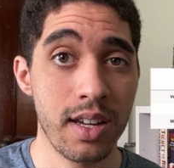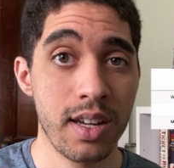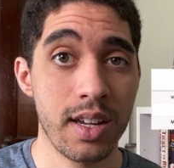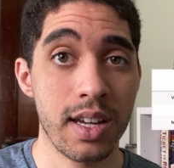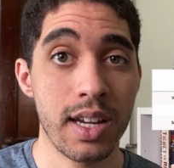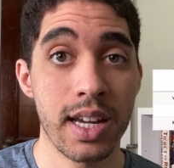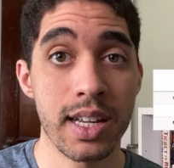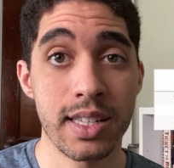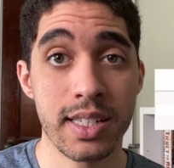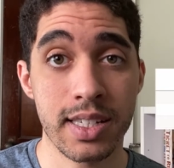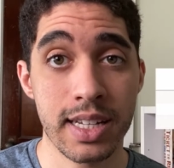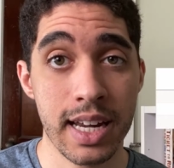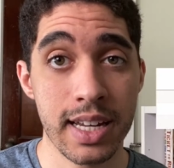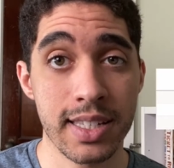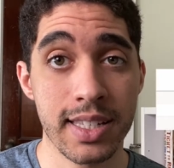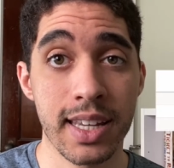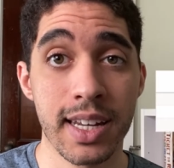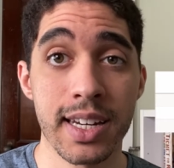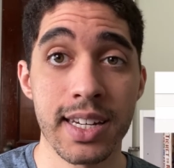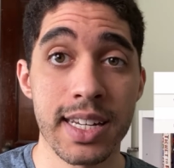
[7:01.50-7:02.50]
It states
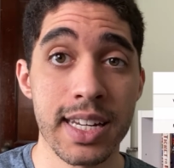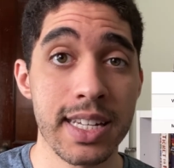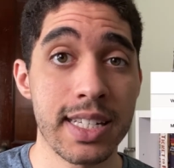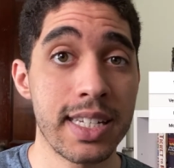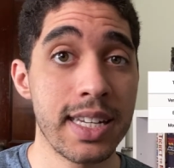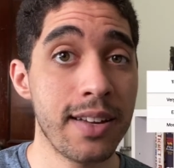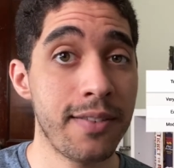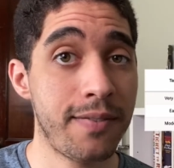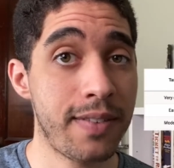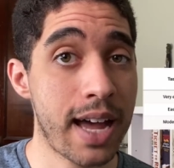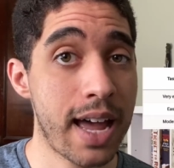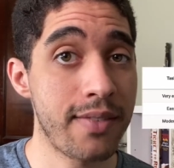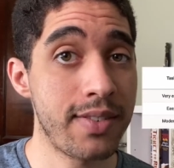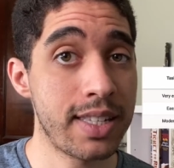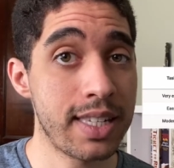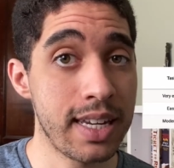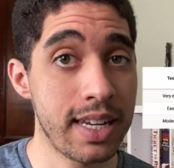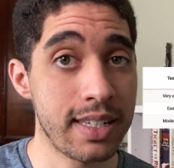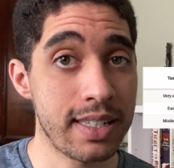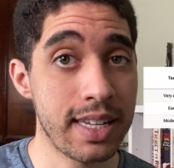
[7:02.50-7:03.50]
that a DC of 5 is
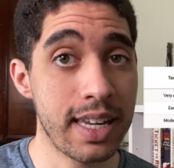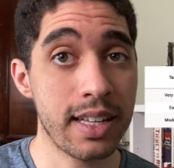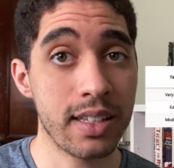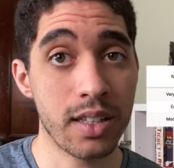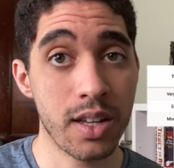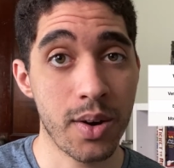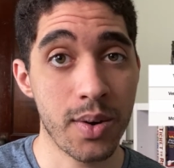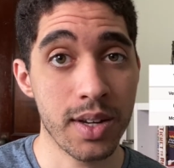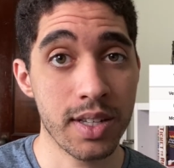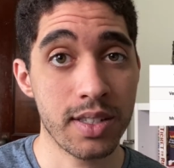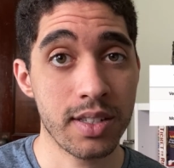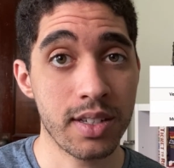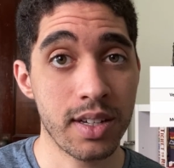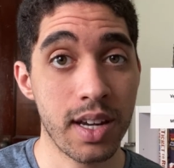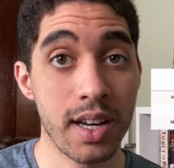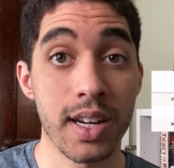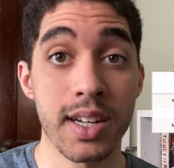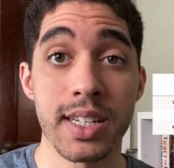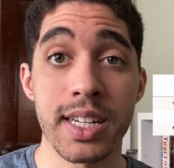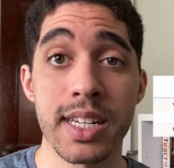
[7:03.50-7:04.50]
easy at lowest,
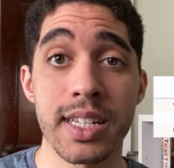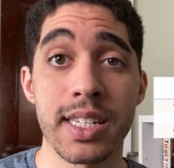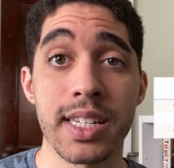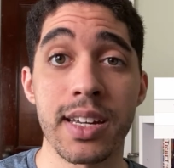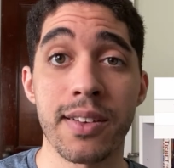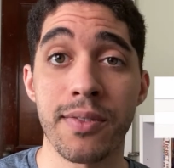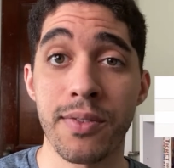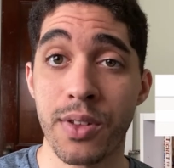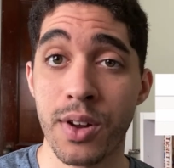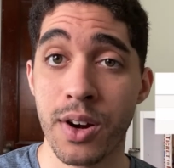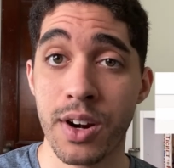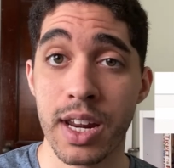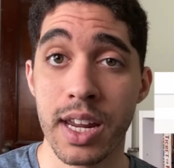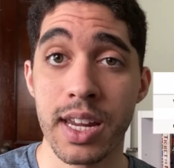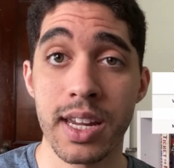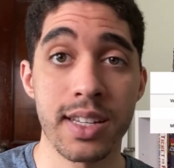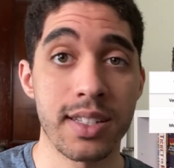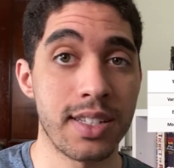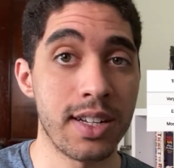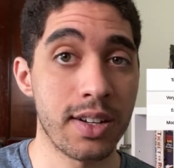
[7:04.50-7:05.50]
and a DC of 30
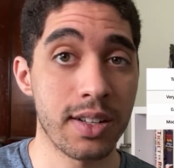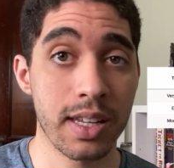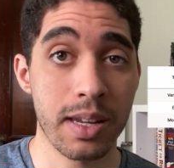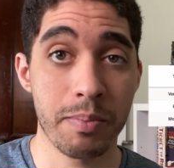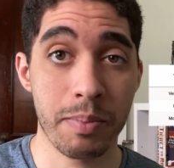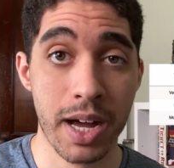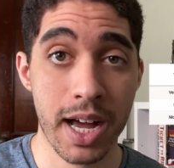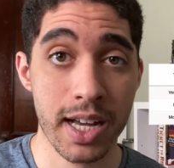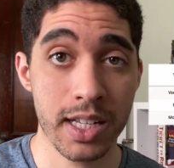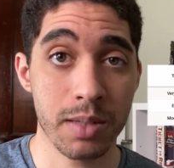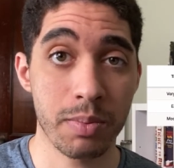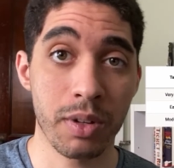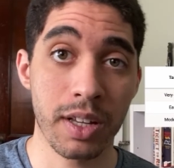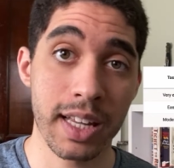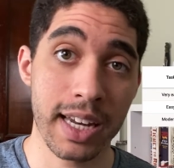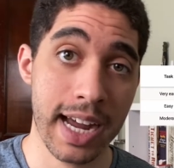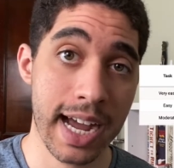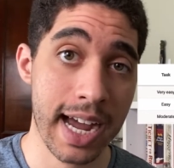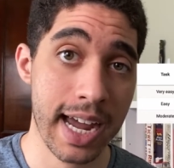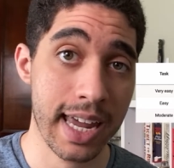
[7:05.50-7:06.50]
is nearly impossible at
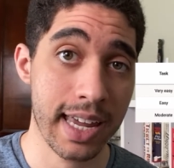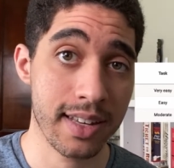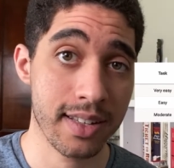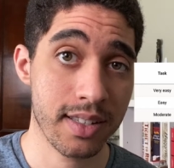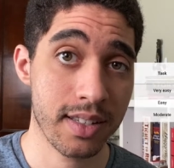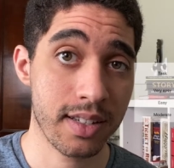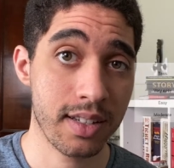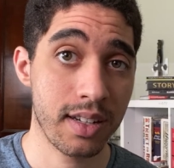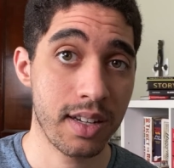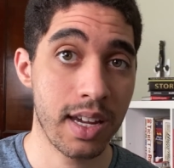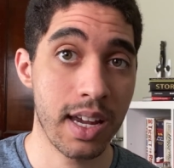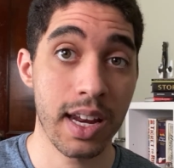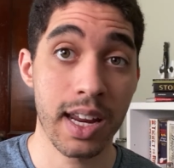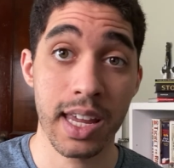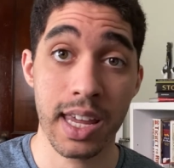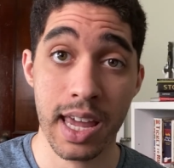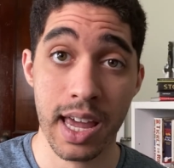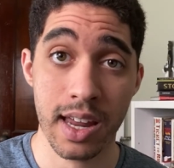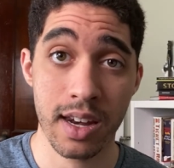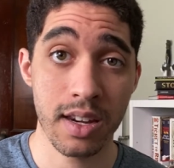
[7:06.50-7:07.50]
highest. And
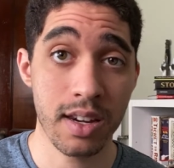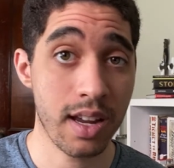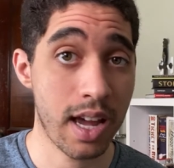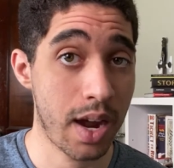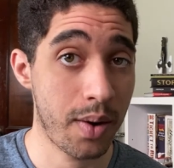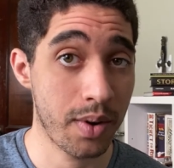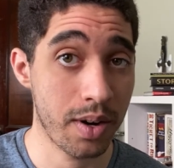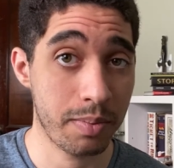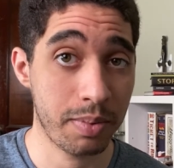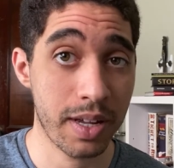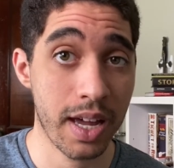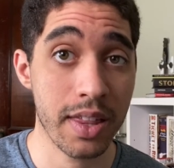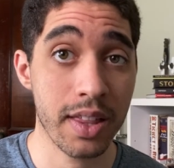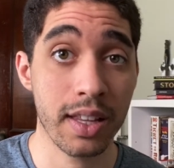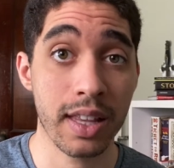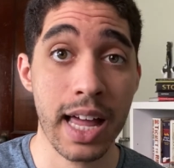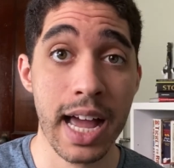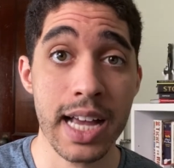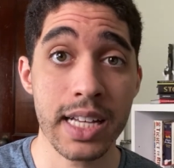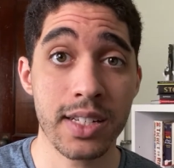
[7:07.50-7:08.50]
again, I would apply the
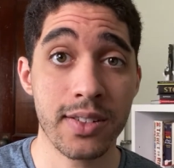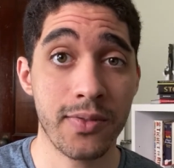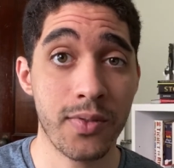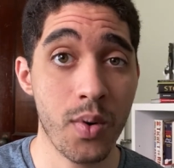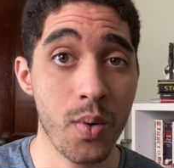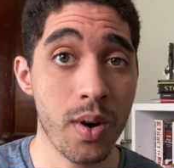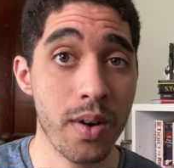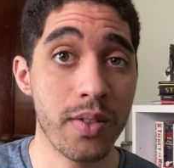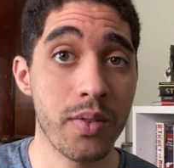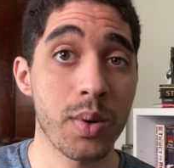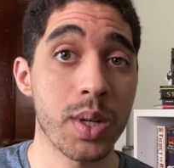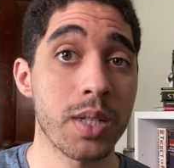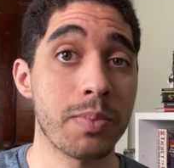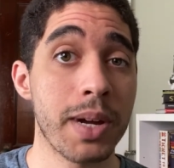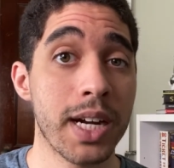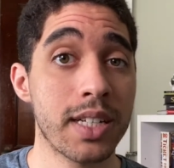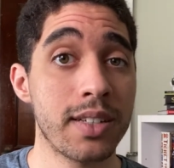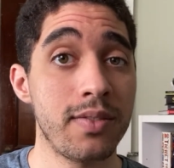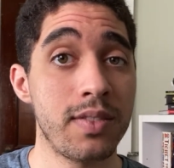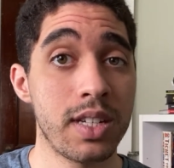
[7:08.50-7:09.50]
last 4 of the
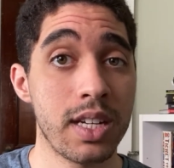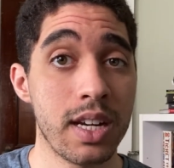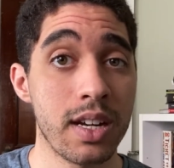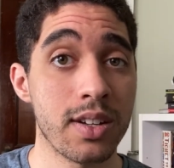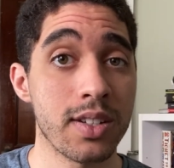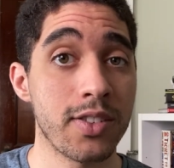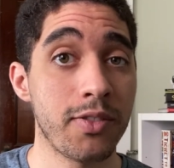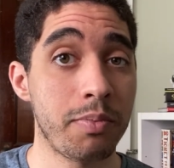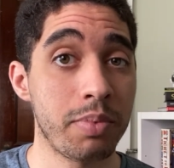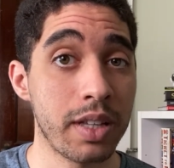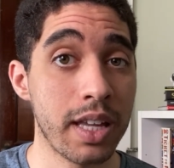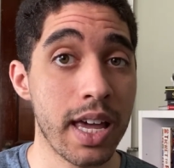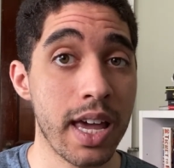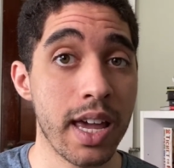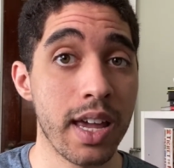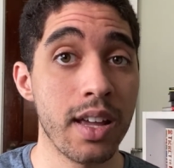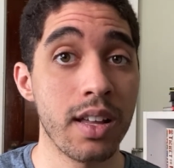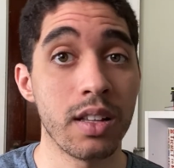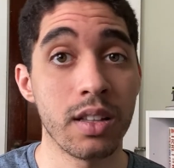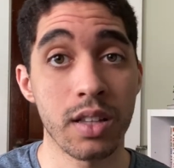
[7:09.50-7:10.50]
respective tiers of
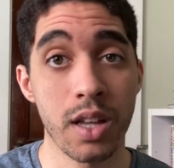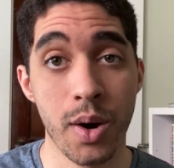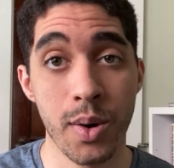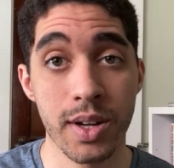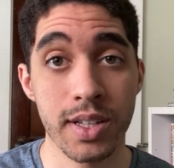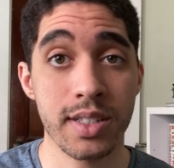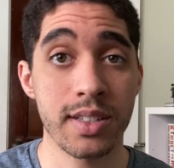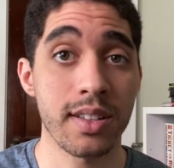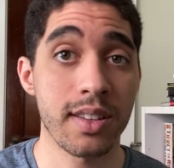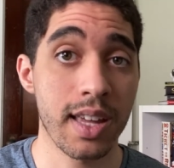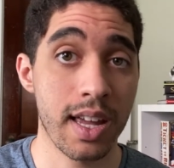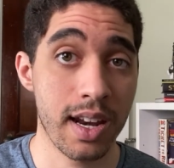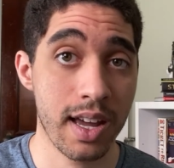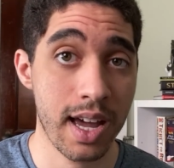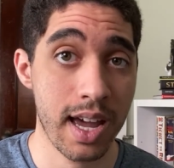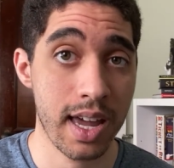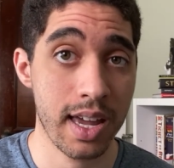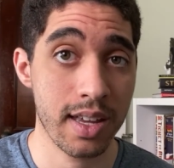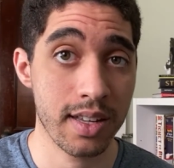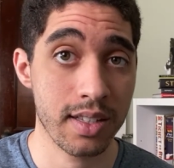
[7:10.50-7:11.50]
play, lowest then
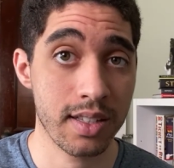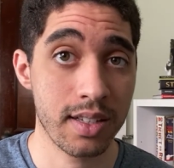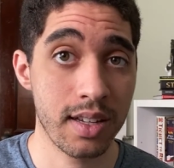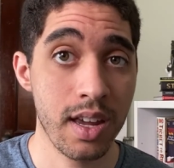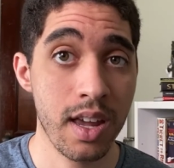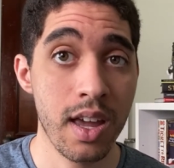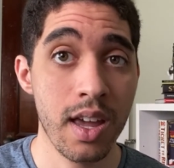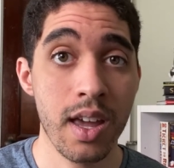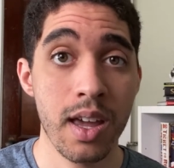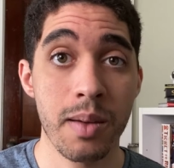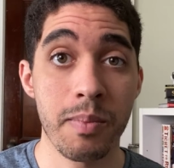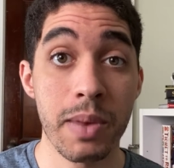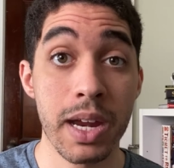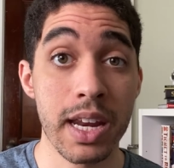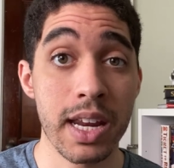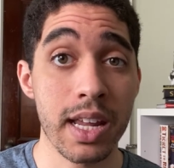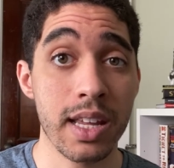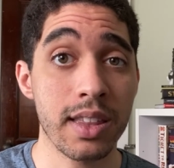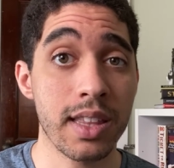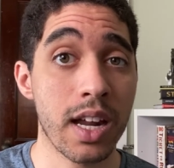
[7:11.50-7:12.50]
highest,
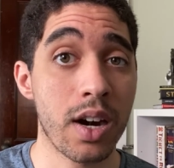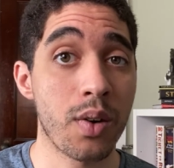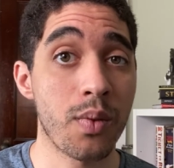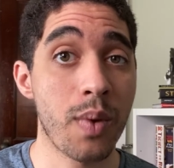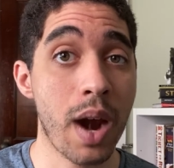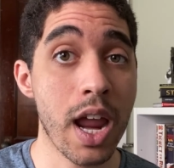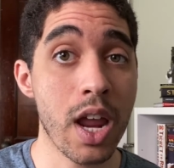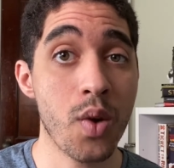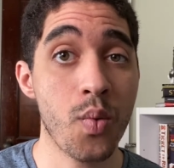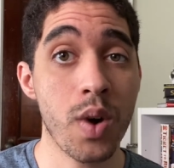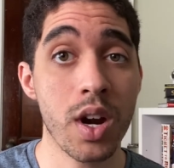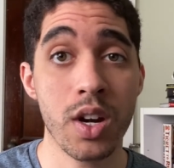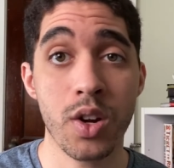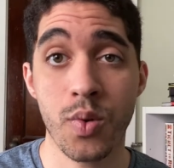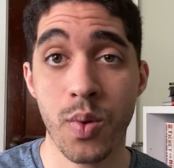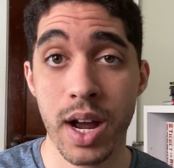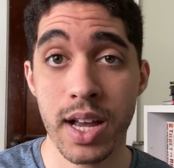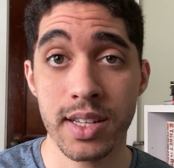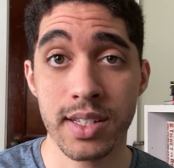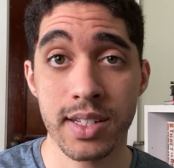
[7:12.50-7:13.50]
meaning that a rank 1
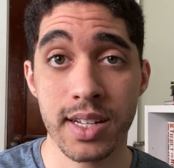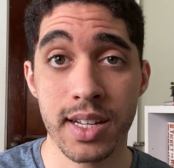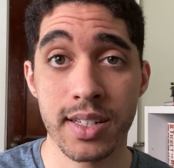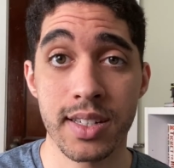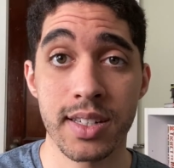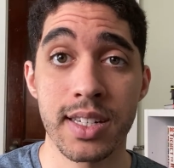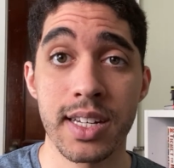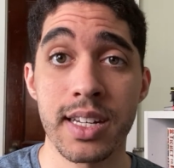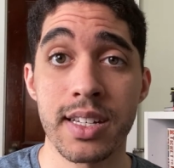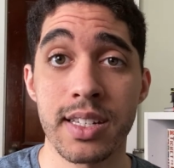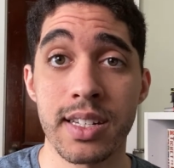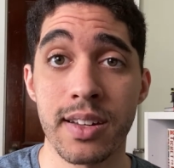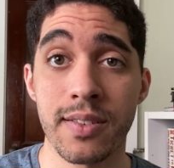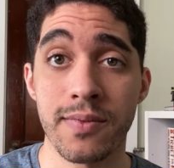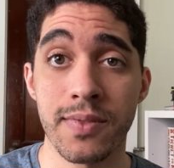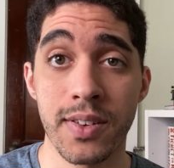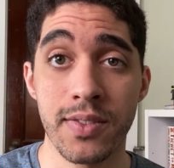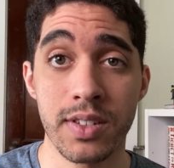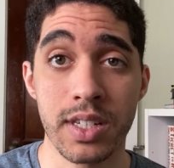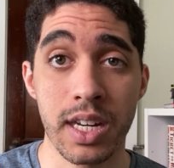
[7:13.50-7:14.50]
quest has a DC of
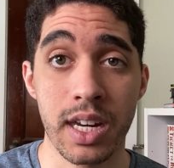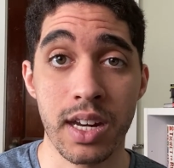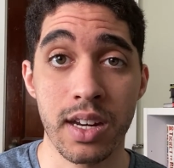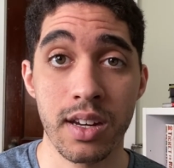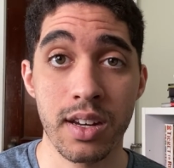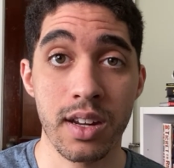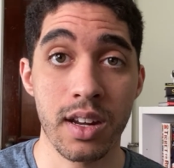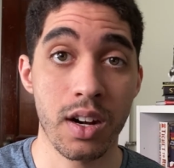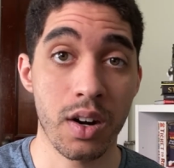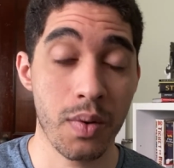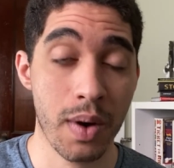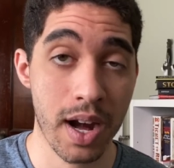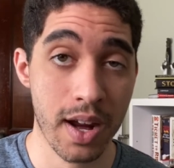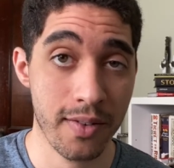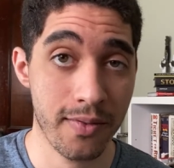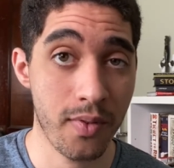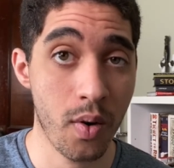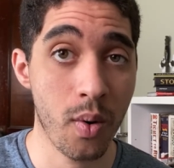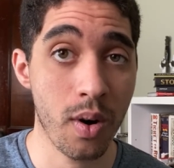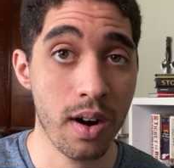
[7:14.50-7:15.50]
15 and a rank
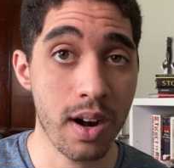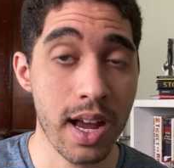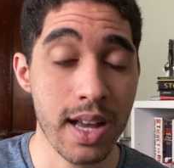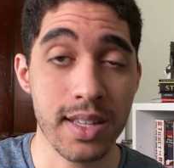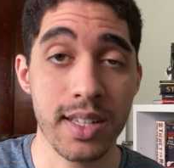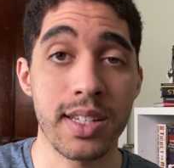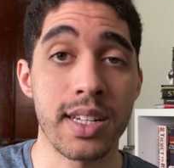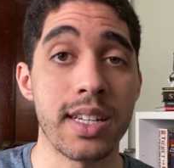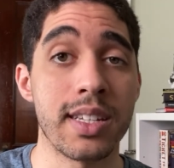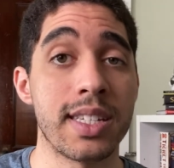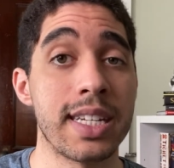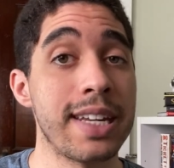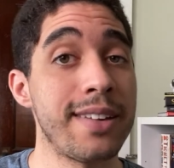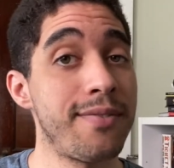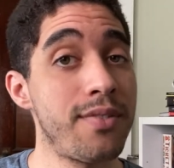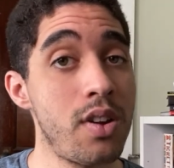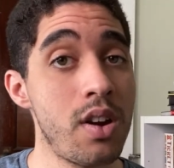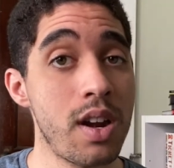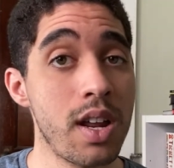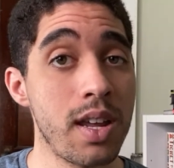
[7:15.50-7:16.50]
4 has a DC of
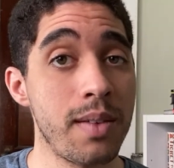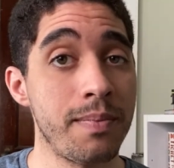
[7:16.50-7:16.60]
30.